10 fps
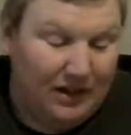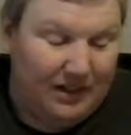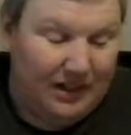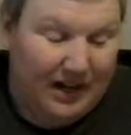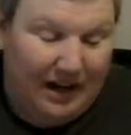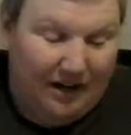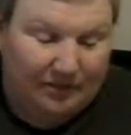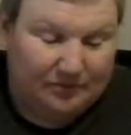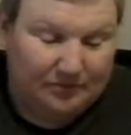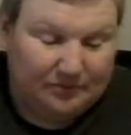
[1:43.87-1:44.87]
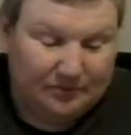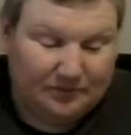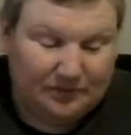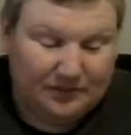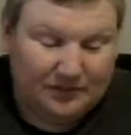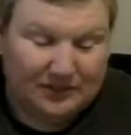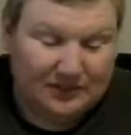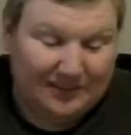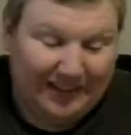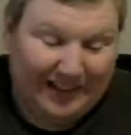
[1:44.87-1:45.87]
Now,
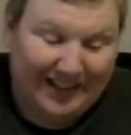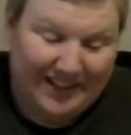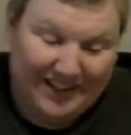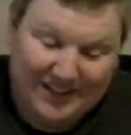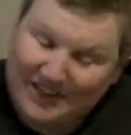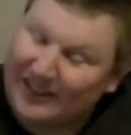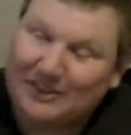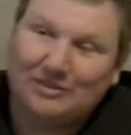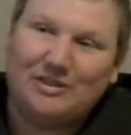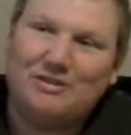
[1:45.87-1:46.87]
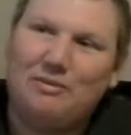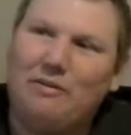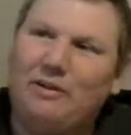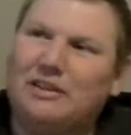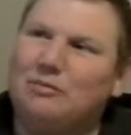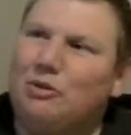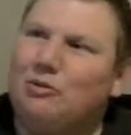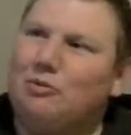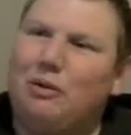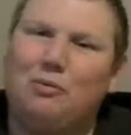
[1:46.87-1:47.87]
again, this next one, maybe some
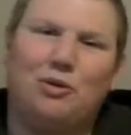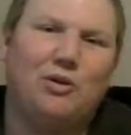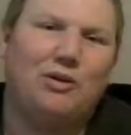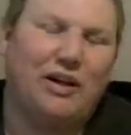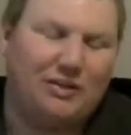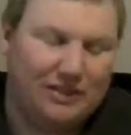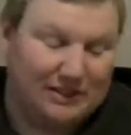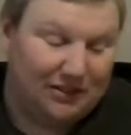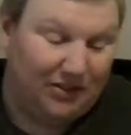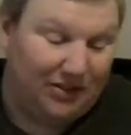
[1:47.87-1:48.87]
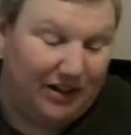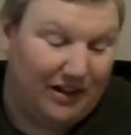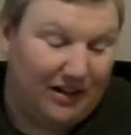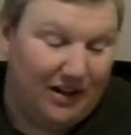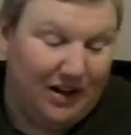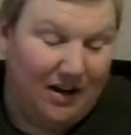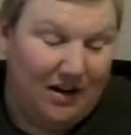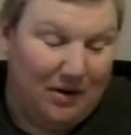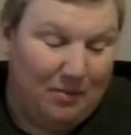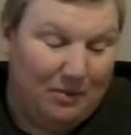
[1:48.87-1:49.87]
people agree or disagree,
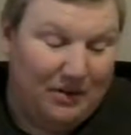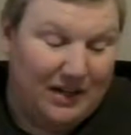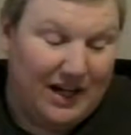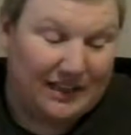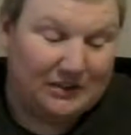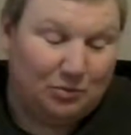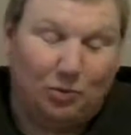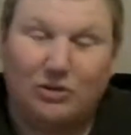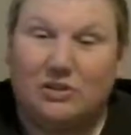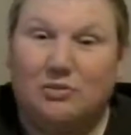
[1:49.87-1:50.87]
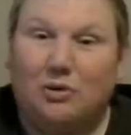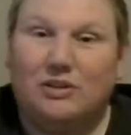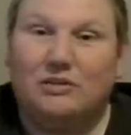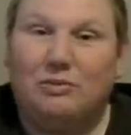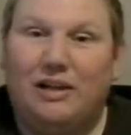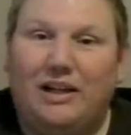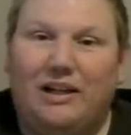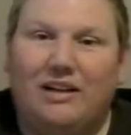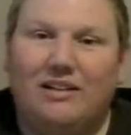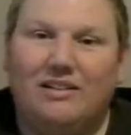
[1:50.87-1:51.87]
but the next worst
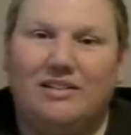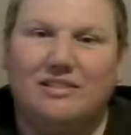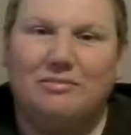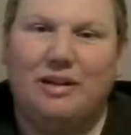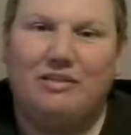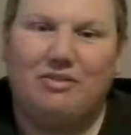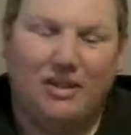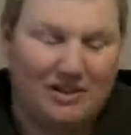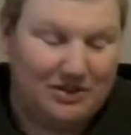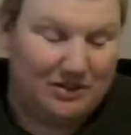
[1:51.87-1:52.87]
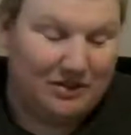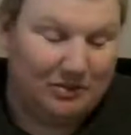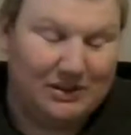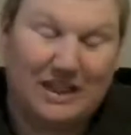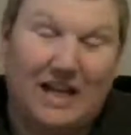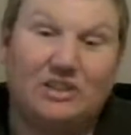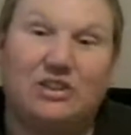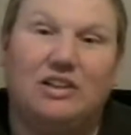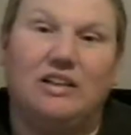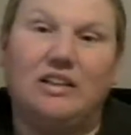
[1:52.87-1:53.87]
WrestleMania main event was
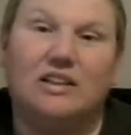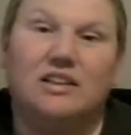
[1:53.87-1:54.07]
last year.